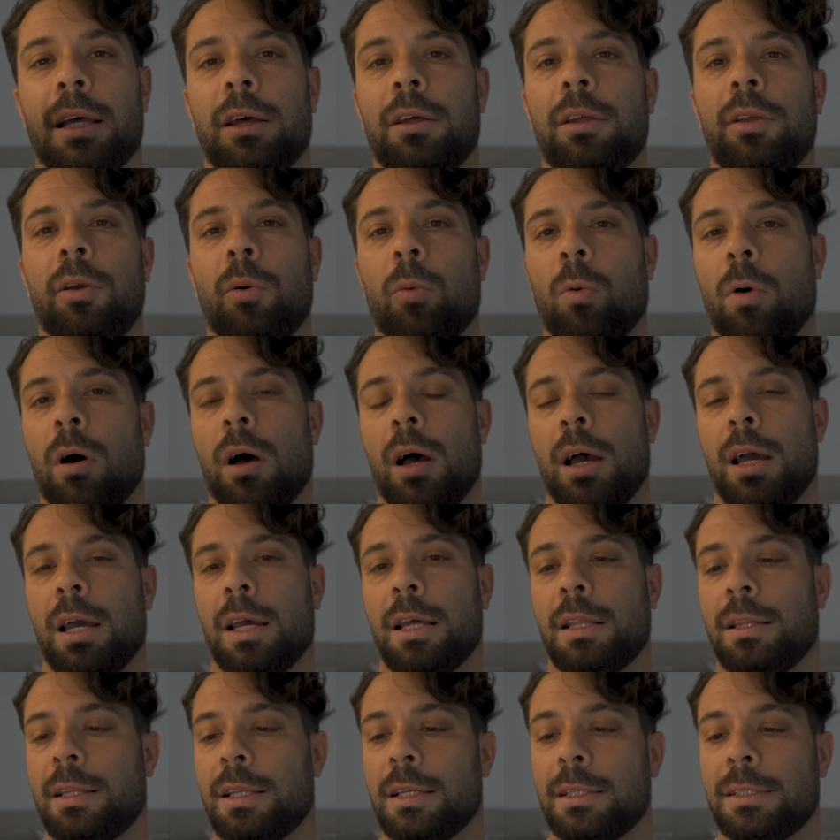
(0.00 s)
tell you
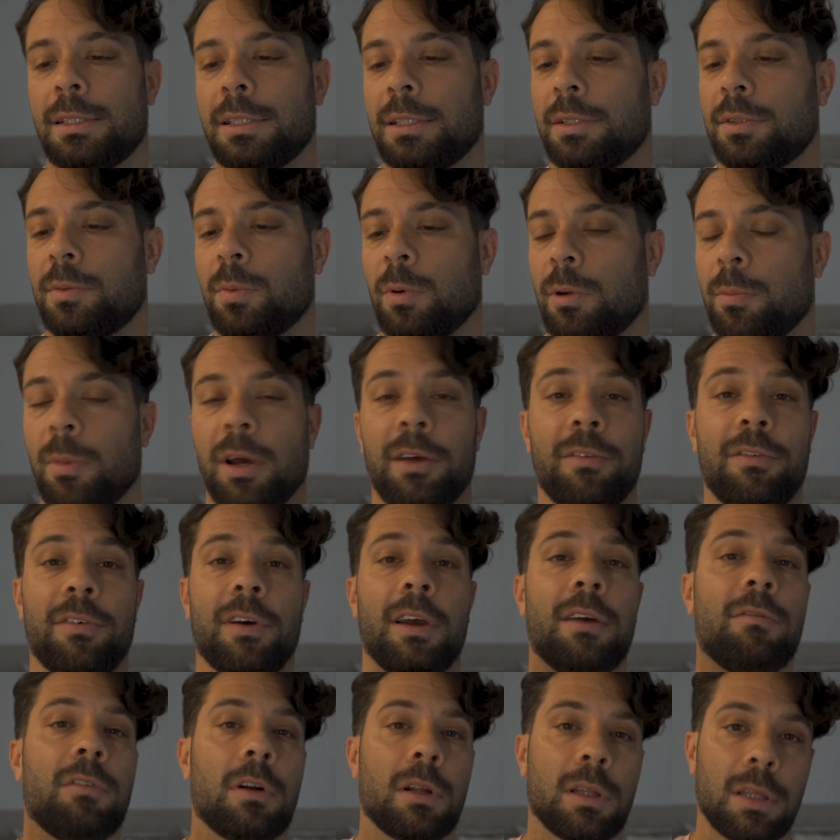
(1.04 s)
why this is one of my
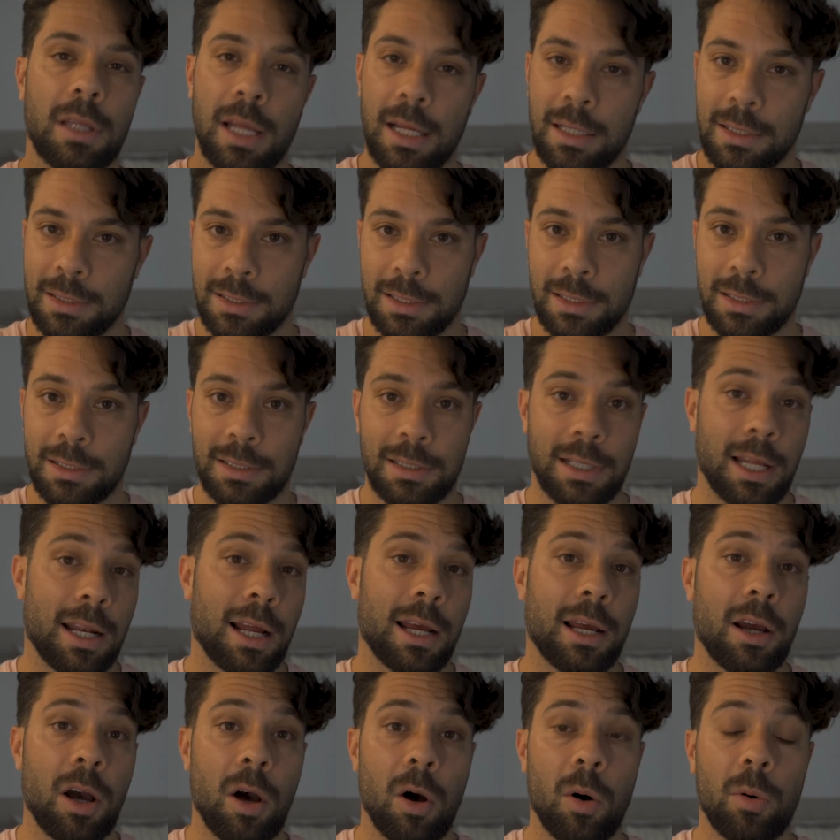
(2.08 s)
favorite lenses that
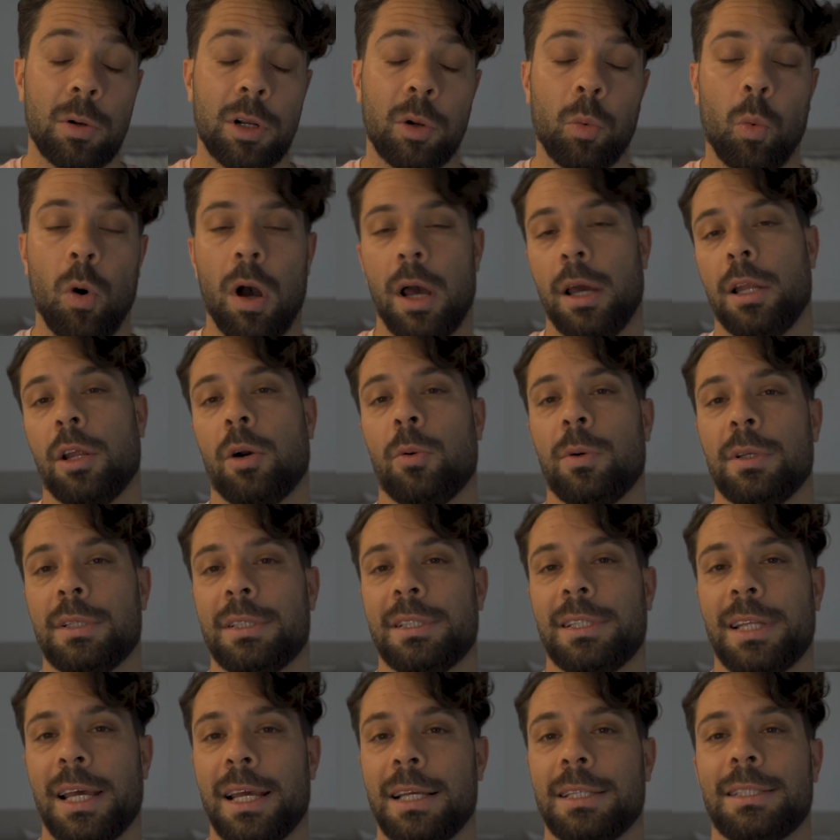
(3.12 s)
I own and why it always
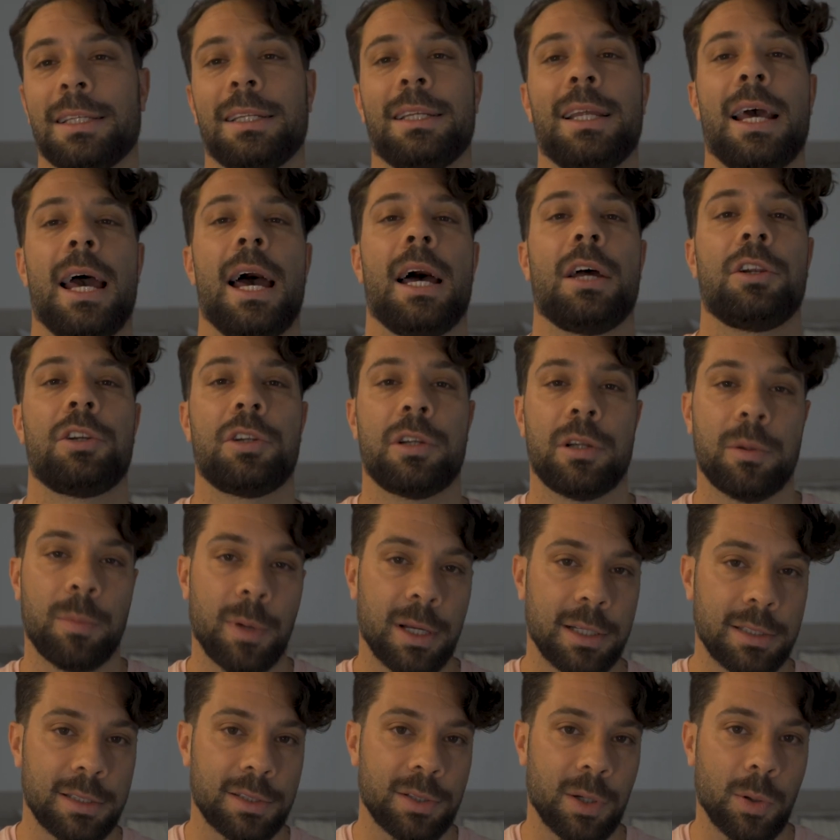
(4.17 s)
stays attached to
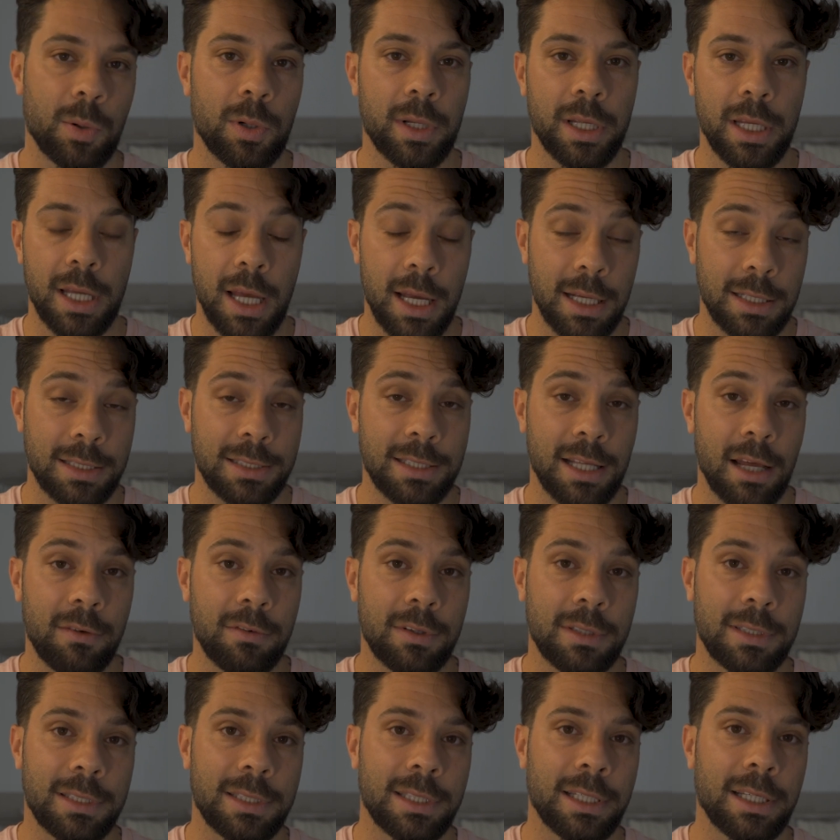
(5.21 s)
my Sony
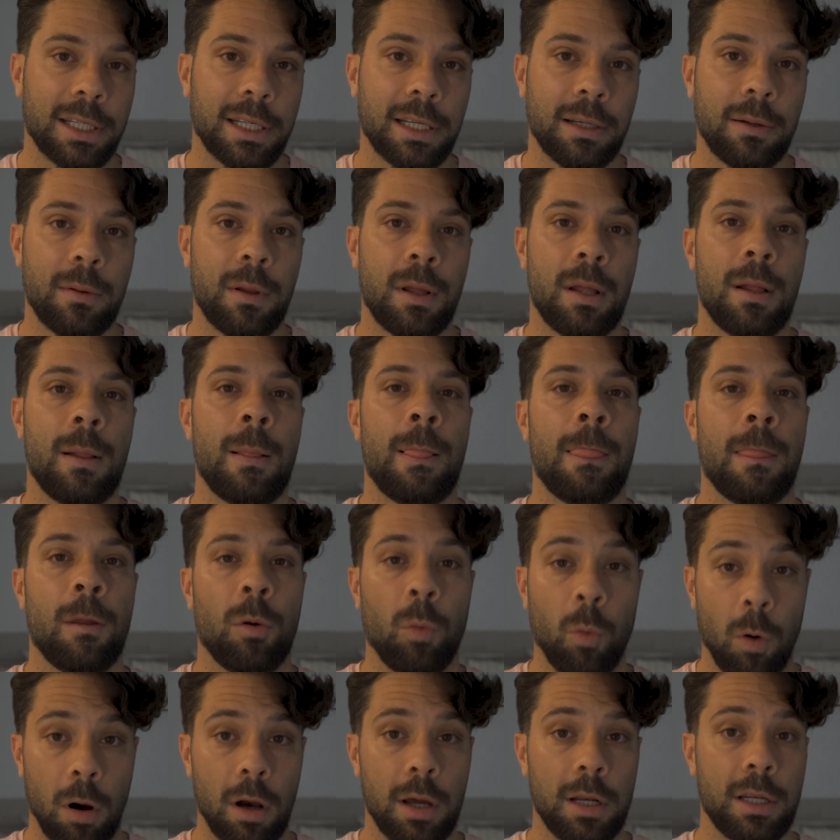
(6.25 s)
A7C.
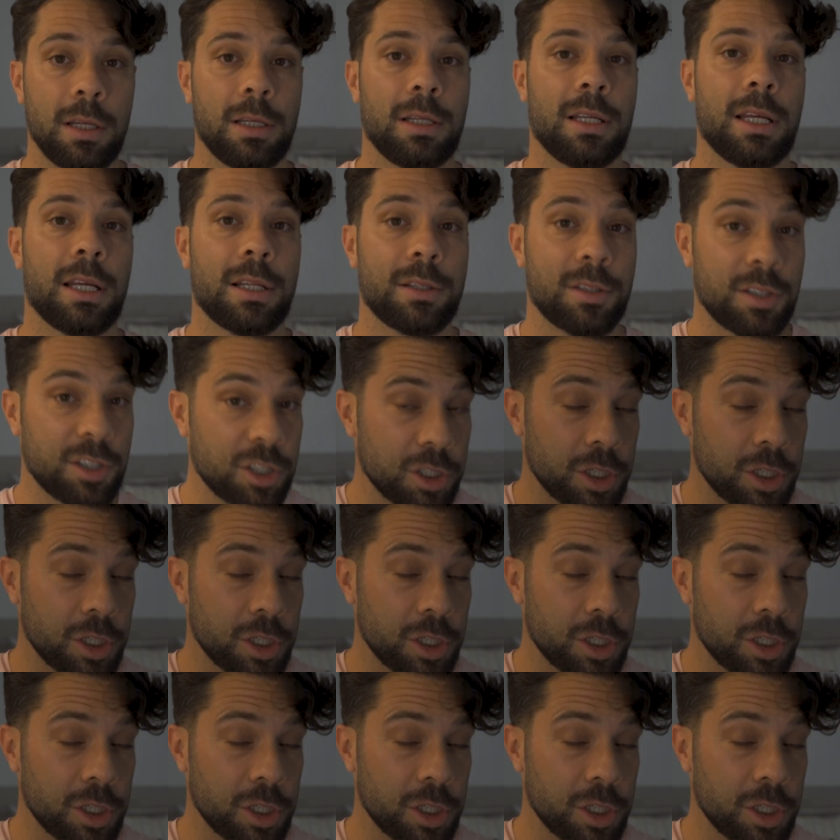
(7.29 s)
One, it's